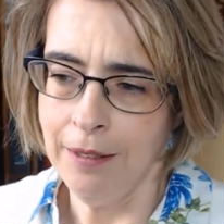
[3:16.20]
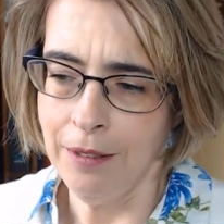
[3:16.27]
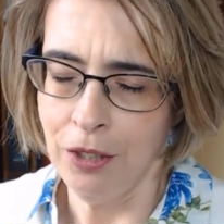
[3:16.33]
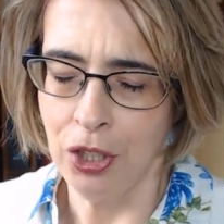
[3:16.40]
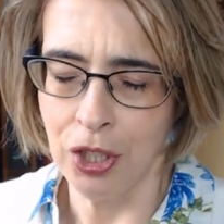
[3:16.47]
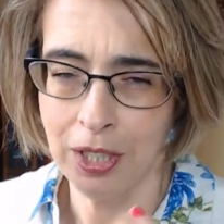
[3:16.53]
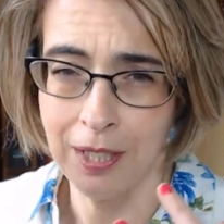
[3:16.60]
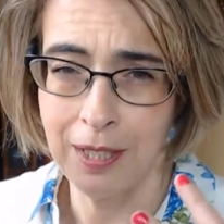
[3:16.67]

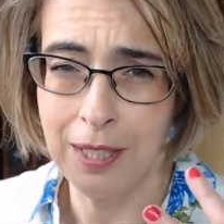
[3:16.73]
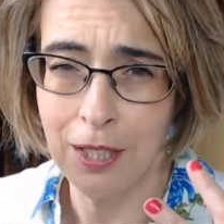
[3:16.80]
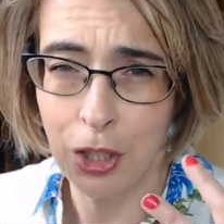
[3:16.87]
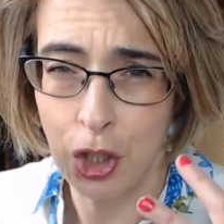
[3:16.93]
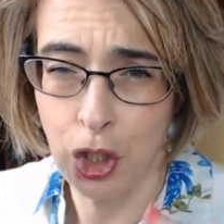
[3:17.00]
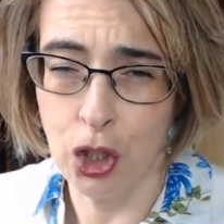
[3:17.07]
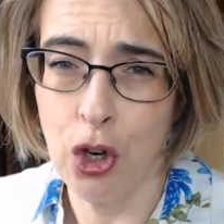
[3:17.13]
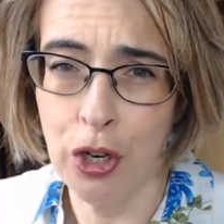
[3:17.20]
just
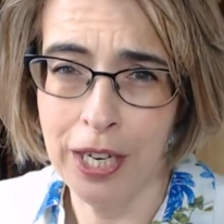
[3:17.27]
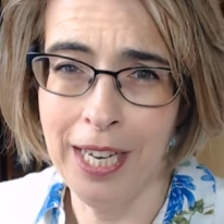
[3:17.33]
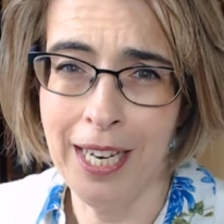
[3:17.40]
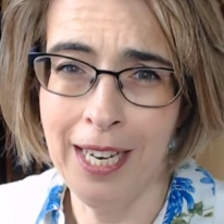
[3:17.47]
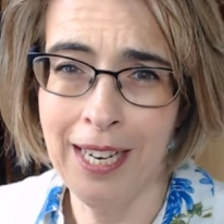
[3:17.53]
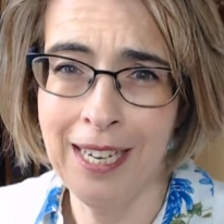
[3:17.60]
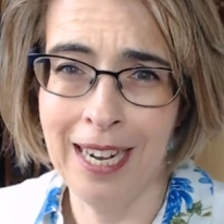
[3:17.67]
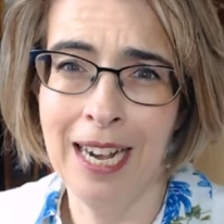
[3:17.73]

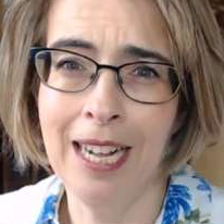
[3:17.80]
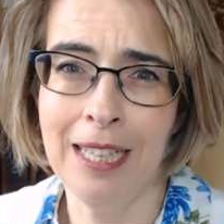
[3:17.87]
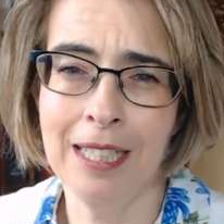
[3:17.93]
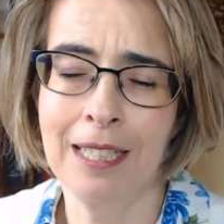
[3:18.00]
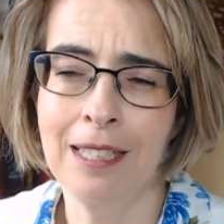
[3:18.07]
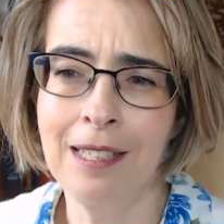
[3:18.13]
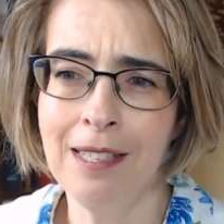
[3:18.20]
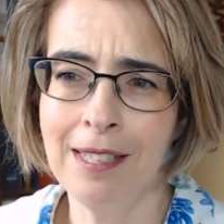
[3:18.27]
shocking
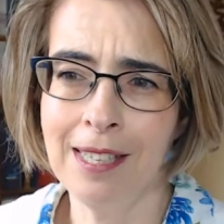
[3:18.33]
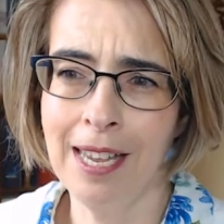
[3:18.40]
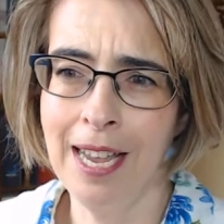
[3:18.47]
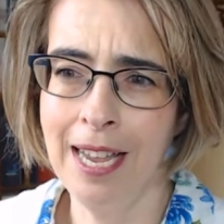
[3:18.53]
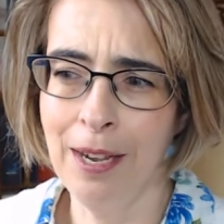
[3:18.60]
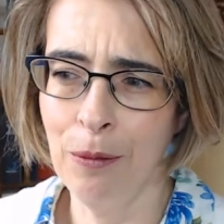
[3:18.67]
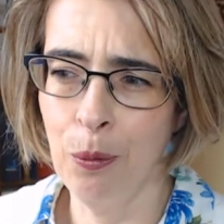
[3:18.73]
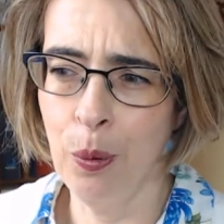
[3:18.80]
colors,
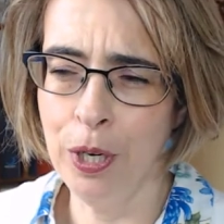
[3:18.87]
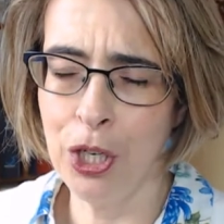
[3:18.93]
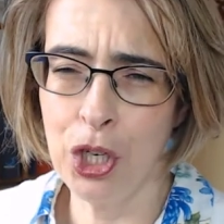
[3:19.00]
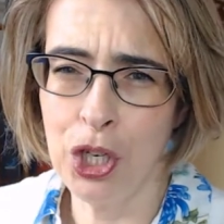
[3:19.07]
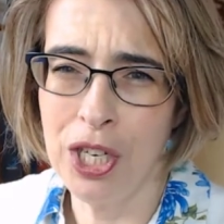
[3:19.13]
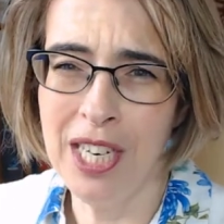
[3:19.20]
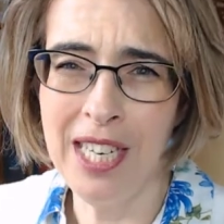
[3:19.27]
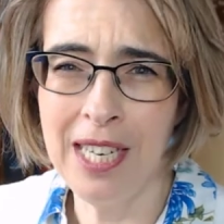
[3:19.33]
which
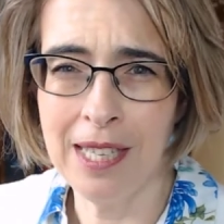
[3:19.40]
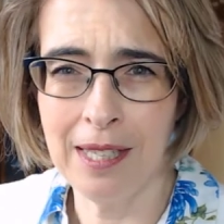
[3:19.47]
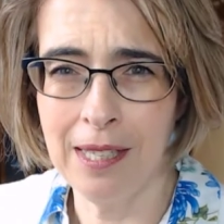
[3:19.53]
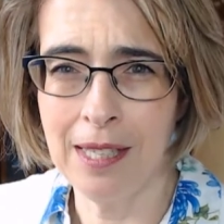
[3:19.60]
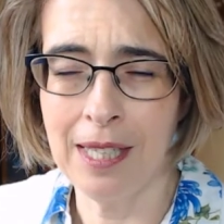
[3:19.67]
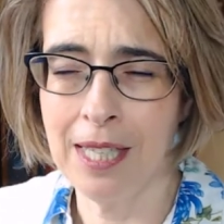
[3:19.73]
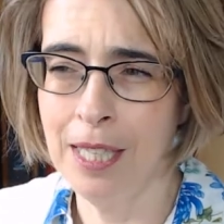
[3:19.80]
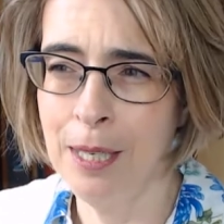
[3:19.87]
she
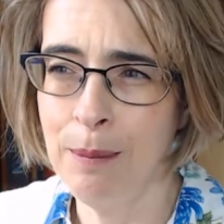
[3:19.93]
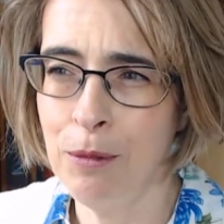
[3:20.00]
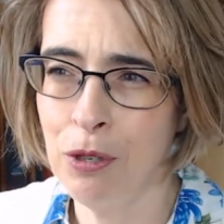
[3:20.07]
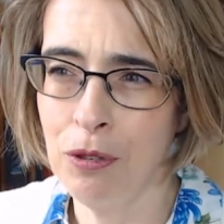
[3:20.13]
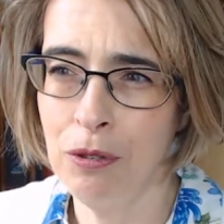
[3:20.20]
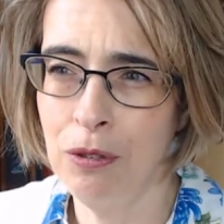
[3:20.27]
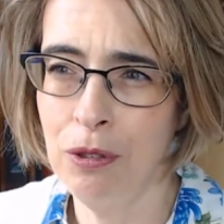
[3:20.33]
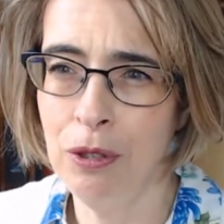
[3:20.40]
doesn't seem
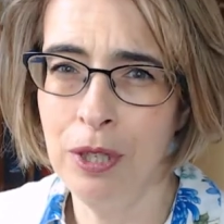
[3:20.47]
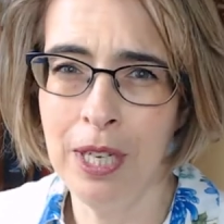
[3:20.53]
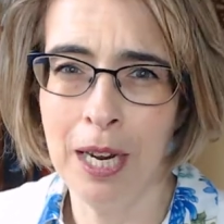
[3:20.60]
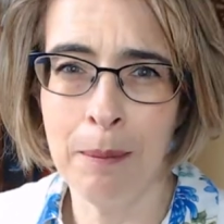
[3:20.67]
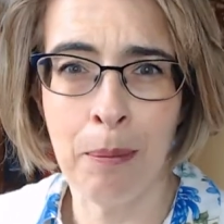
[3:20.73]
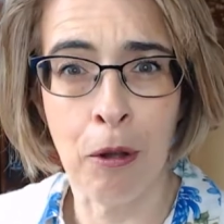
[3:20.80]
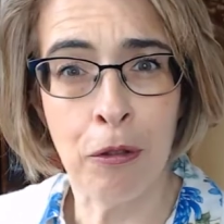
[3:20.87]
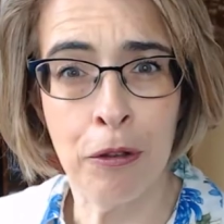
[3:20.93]
to
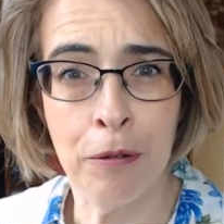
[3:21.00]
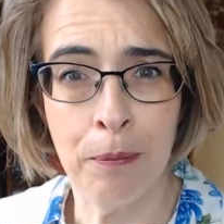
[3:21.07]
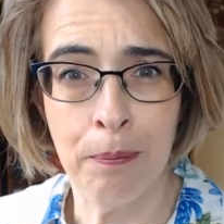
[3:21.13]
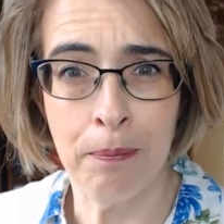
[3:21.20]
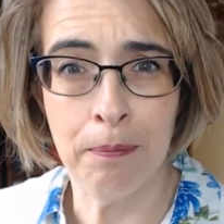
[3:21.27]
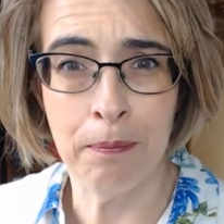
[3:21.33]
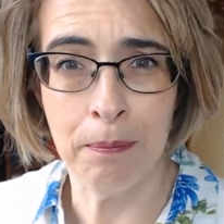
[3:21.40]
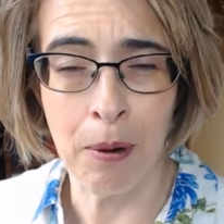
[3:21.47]
get bothered
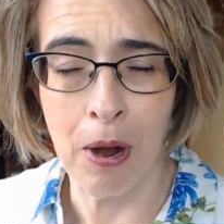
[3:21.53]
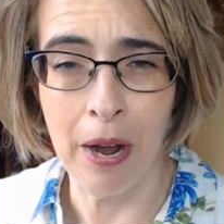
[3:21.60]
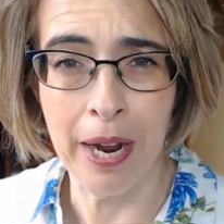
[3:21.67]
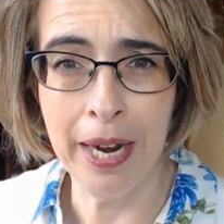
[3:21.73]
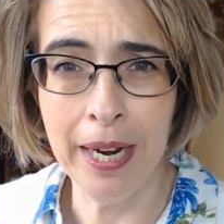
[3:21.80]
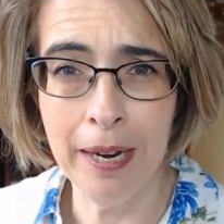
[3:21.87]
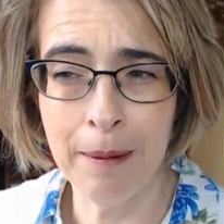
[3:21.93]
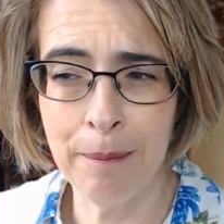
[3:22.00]

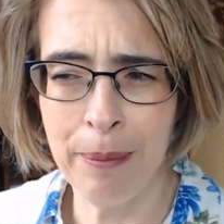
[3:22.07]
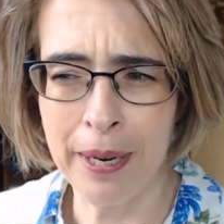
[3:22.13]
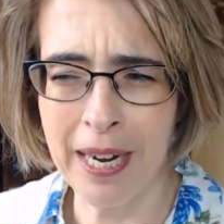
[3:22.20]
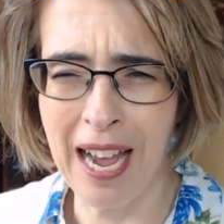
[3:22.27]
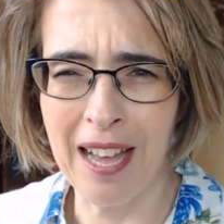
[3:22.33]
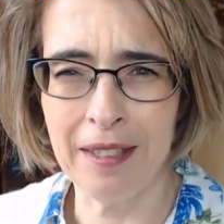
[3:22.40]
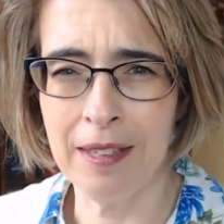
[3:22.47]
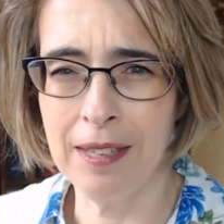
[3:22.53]
by, but
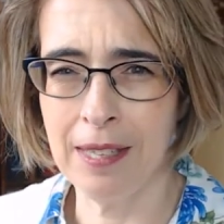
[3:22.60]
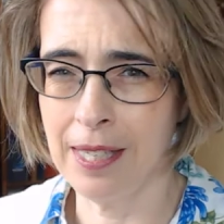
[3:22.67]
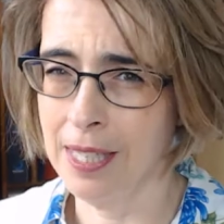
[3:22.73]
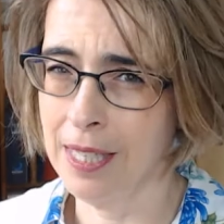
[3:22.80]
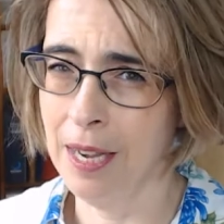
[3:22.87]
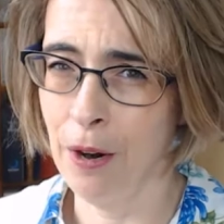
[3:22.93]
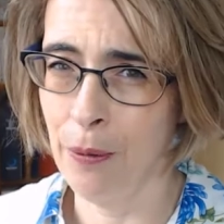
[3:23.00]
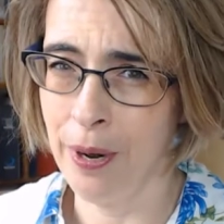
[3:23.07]

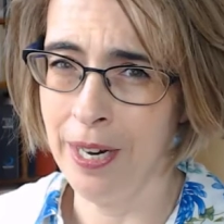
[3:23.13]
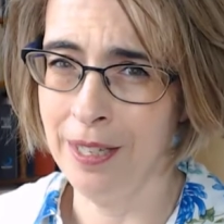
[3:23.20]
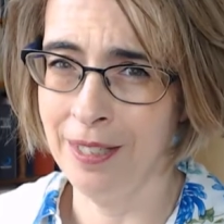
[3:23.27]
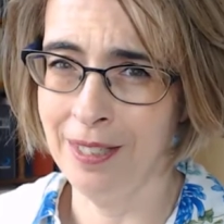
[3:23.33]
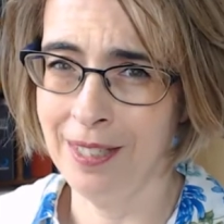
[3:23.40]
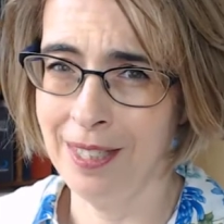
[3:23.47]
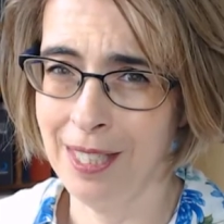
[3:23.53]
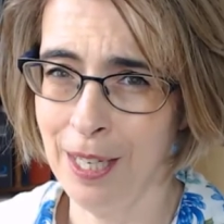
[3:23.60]
others around her
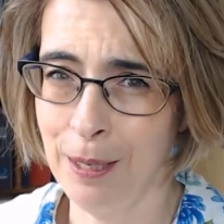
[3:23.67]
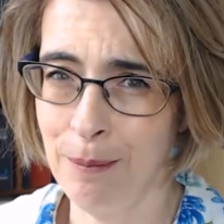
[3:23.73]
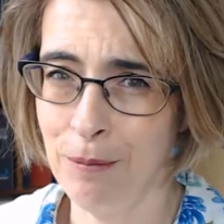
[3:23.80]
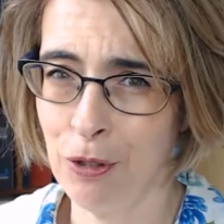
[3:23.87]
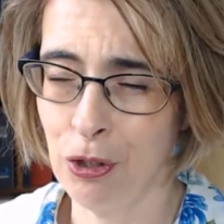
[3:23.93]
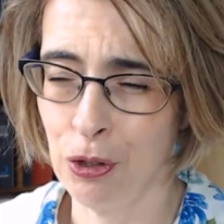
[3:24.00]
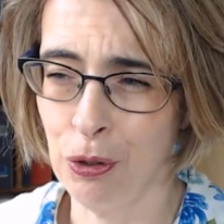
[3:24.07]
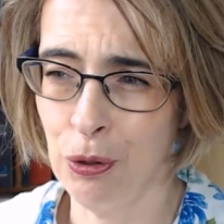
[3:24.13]
seem
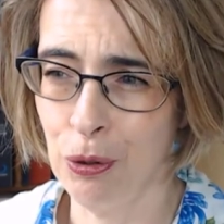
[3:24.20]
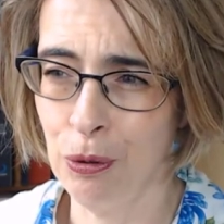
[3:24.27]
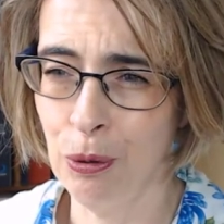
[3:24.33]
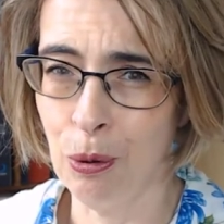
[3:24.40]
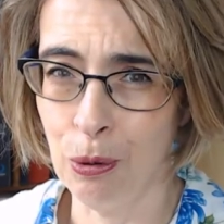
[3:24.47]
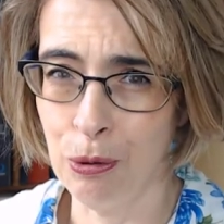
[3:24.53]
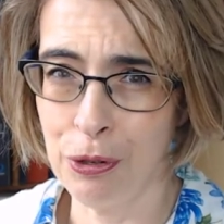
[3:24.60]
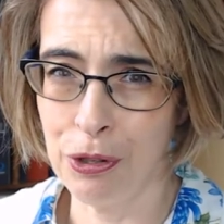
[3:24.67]
to
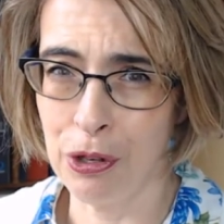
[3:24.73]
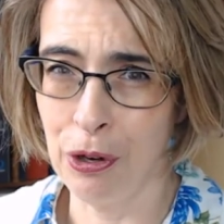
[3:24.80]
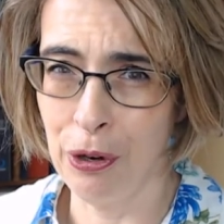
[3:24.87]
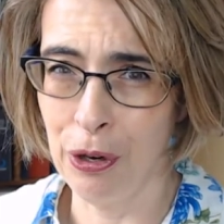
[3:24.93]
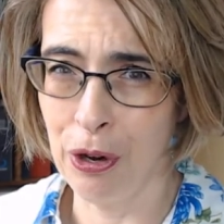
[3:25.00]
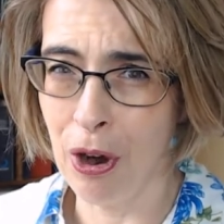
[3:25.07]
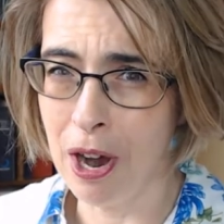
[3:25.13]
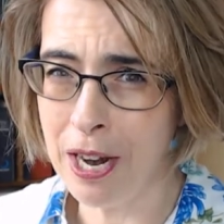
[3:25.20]
also
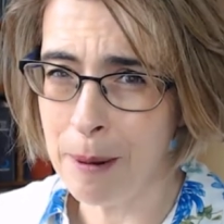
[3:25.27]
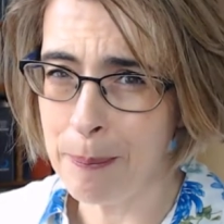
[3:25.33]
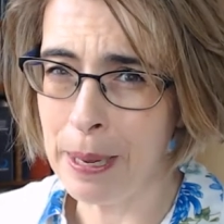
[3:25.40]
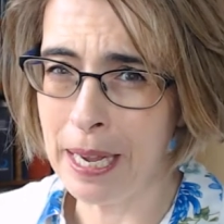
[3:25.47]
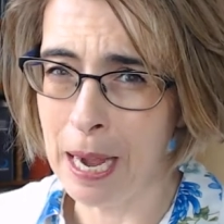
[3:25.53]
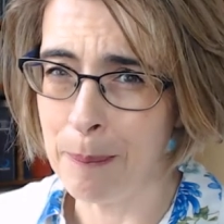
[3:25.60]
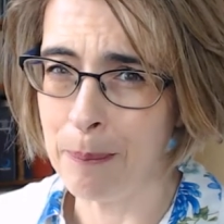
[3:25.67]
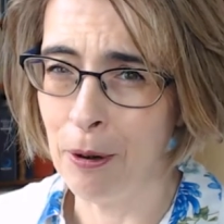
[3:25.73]
kind of
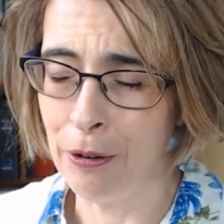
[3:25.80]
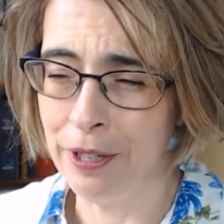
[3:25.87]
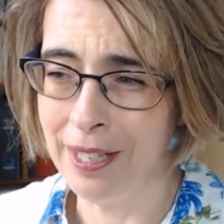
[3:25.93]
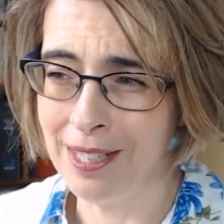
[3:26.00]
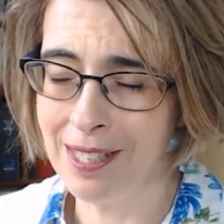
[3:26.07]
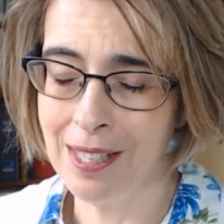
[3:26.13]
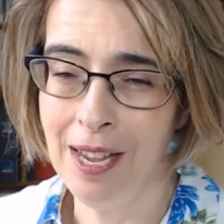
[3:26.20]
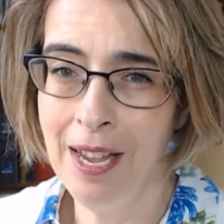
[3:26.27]
pick up on
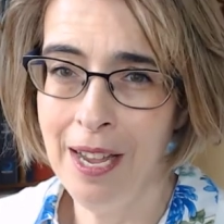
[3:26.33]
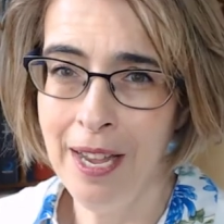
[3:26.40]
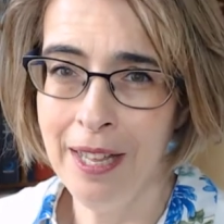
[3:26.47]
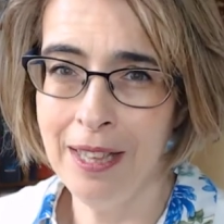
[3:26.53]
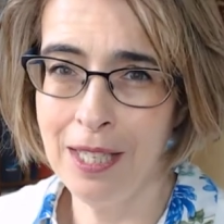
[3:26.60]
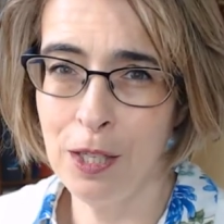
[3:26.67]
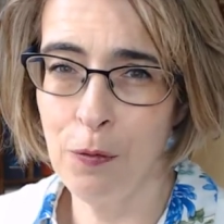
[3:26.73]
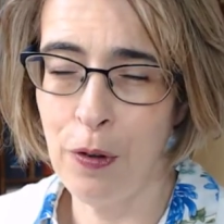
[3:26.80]
this,
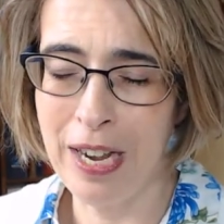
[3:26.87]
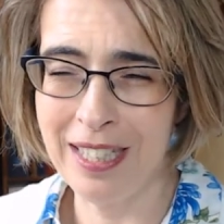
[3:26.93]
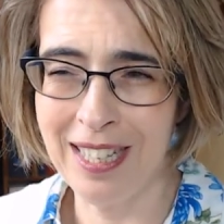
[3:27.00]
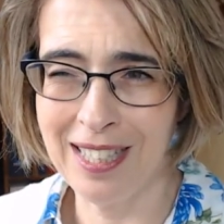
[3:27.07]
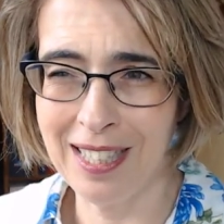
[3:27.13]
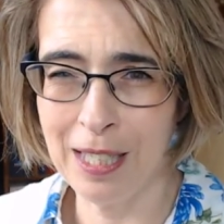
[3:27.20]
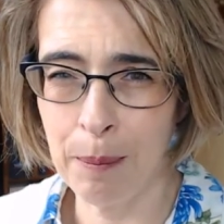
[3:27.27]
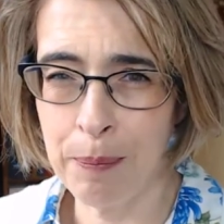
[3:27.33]
this fact
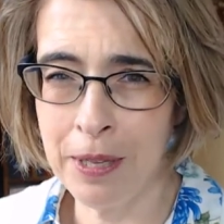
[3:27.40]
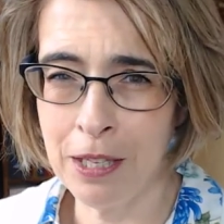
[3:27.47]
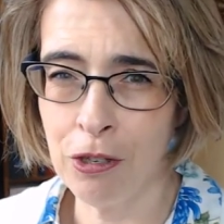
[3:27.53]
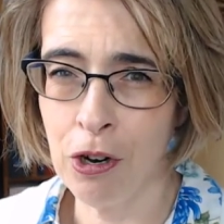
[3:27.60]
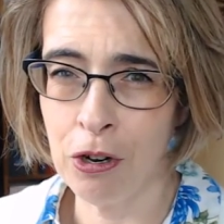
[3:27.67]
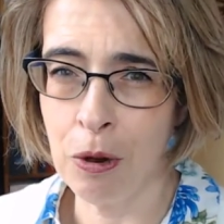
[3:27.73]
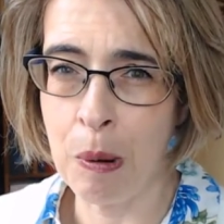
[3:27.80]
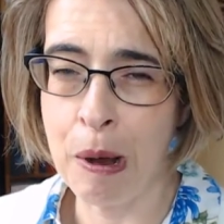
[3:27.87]
that something's
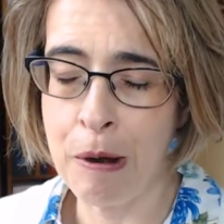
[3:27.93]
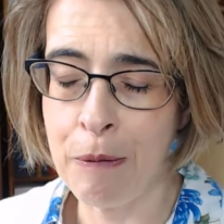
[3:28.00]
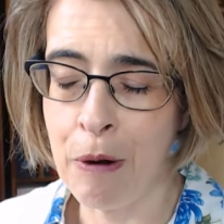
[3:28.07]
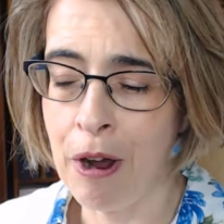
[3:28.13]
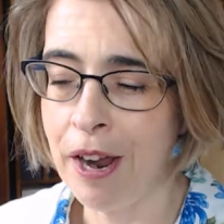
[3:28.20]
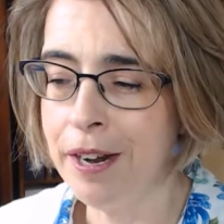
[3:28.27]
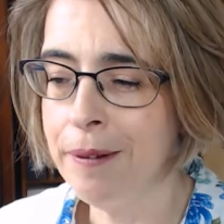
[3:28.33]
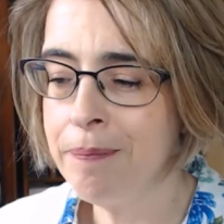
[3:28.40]
not quite right.